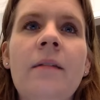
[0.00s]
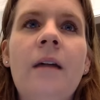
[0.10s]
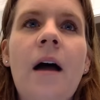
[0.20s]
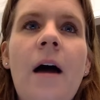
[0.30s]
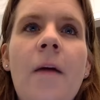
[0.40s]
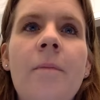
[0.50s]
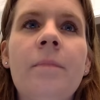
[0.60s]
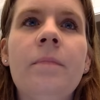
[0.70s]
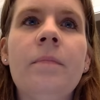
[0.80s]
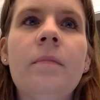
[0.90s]

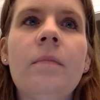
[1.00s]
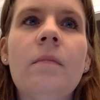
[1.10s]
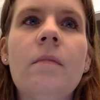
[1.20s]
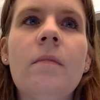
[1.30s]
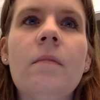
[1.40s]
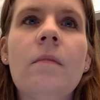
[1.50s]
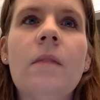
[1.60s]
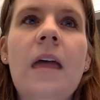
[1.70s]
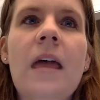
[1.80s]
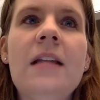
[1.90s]
um,
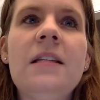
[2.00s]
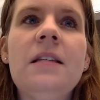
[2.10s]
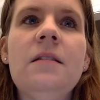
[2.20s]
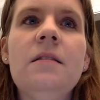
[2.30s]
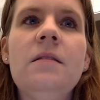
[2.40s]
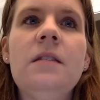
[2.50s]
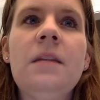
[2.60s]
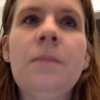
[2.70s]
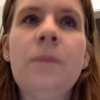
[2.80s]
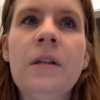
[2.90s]
and it
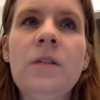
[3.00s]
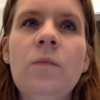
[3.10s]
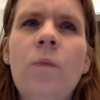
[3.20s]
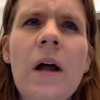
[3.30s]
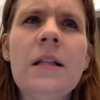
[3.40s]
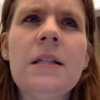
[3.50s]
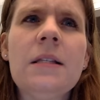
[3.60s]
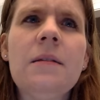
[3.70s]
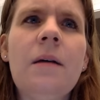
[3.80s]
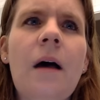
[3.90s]
didn't print
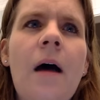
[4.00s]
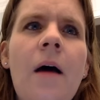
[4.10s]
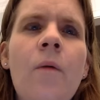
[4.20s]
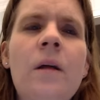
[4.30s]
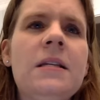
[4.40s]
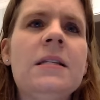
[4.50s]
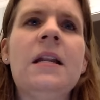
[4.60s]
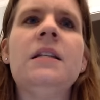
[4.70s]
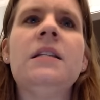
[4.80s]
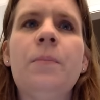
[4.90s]
once uh, once it sent
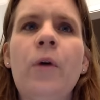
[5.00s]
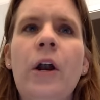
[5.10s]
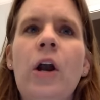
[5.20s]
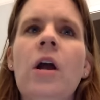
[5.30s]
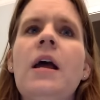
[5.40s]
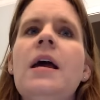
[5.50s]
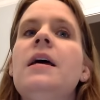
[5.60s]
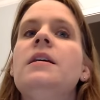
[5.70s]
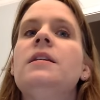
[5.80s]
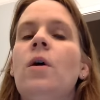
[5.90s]
it to the printer.
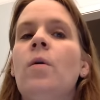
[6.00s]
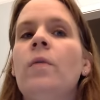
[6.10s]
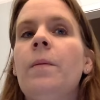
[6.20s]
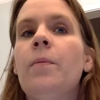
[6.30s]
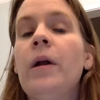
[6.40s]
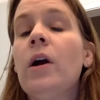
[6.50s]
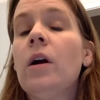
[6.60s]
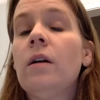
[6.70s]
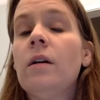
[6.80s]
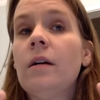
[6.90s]
So the
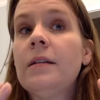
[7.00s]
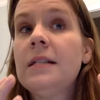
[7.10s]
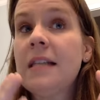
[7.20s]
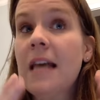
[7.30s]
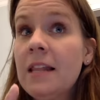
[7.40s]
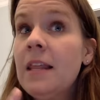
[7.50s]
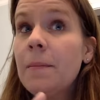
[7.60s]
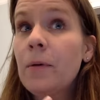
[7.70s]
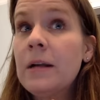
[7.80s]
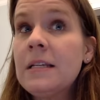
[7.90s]
printer said that
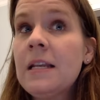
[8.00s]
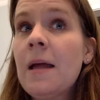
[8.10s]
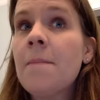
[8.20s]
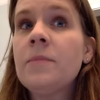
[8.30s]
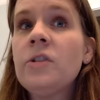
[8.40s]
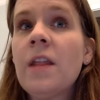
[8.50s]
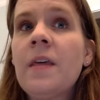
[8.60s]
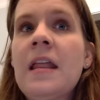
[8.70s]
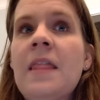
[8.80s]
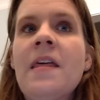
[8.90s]
it printed them,
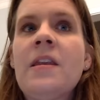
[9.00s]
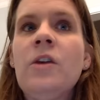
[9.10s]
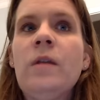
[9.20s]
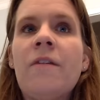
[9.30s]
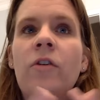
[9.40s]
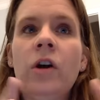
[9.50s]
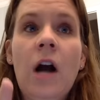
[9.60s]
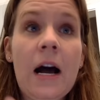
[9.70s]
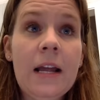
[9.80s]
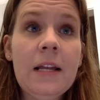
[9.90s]
Jonathan, and then you never
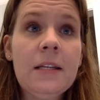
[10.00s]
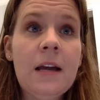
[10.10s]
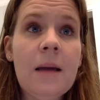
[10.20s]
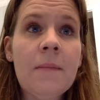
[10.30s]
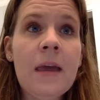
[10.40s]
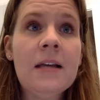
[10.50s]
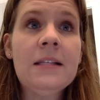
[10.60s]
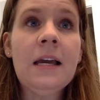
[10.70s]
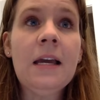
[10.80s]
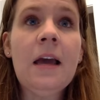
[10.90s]
got it, I'm
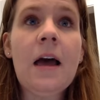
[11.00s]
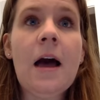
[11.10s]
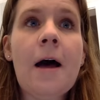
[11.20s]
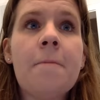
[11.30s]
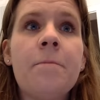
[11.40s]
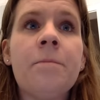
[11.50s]
guessing, um,